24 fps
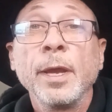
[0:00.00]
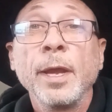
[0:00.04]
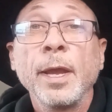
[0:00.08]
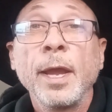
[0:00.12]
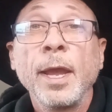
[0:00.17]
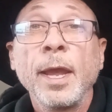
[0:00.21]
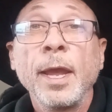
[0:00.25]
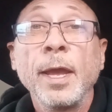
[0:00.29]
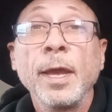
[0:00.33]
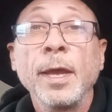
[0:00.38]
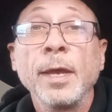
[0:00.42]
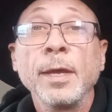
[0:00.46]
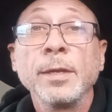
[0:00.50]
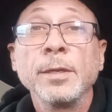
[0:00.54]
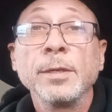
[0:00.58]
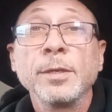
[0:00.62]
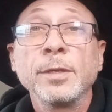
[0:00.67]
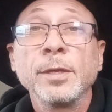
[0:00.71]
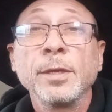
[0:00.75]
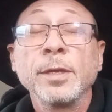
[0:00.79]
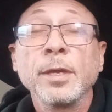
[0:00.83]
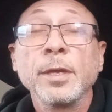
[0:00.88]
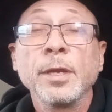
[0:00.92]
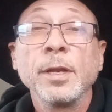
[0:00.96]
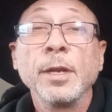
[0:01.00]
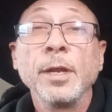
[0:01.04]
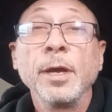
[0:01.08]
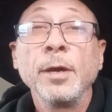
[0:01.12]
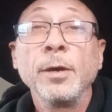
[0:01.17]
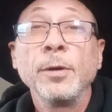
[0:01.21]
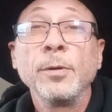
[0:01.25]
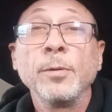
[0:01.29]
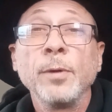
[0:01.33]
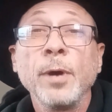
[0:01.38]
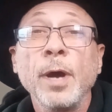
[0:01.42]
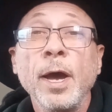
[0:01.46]
And,
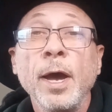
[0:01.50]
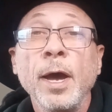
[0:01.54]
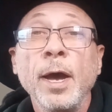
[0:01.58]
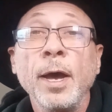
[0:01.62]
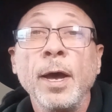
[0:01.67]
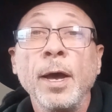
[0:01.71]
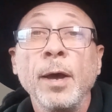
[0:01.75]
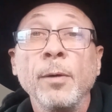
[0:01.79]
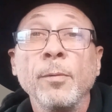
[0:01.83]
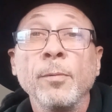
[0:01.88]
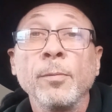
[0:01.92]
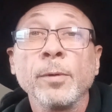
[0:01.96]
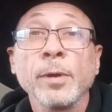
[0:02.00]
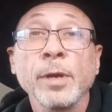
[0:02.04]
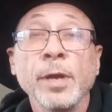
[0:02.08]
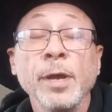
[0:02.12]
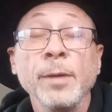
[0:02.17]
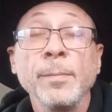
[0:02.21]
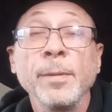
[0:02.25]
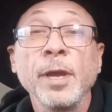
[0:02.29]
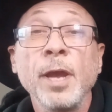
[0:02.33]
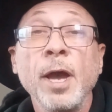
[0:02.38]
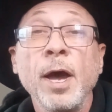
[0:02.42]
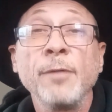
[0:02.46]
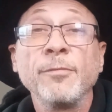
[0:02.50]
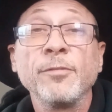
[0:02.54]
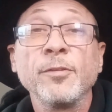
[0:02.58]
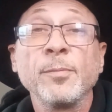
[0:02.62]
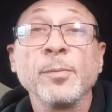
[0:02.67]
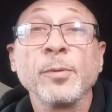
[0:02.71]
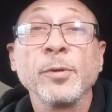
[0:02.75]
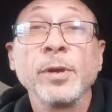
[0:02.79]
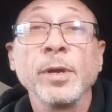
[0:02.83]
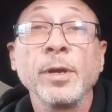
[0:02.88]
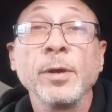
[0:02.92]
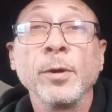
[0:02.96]
we're coming off of
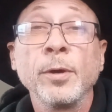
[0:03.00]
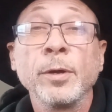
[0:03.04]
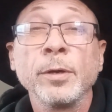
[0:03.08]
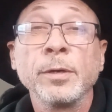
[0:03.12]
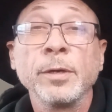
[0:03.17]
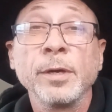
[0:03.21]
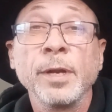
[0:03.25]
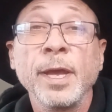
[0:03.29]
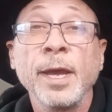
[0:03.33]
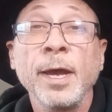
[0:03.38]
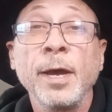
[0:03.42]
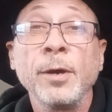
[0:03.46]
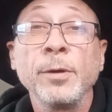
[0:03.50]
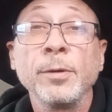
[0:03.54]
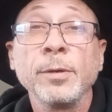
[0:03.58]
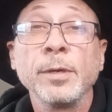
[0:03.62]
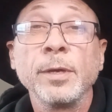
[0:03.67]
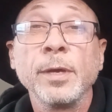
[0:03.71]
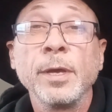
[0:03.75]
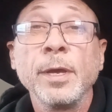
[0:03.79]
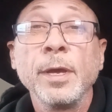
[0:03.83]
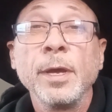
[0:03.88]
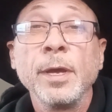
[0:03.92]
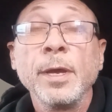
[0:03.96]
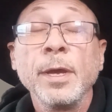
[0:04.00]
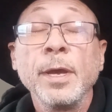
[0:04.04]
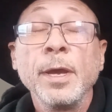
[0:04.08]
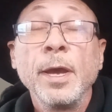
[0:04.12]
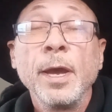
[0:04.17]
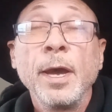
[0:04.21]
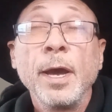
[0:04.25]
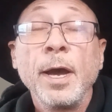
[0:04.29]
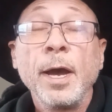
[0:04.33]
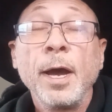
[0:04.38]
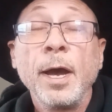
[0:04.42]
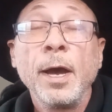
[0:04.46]
pre-order now.
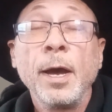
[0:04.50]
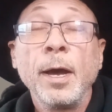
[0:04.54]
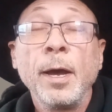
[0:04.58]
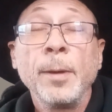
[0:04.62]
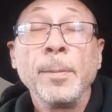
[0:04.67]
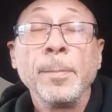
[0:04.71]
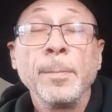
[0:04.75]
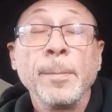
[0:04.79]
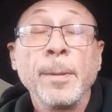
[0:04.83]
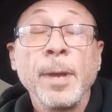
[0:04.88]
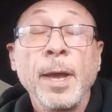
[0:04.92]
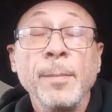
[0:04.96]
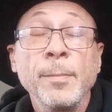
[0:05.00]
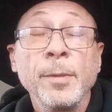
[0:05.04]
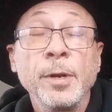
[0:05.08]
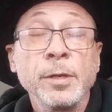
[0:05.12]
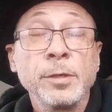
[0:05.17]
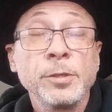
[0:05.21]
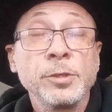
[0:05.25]
I'm going to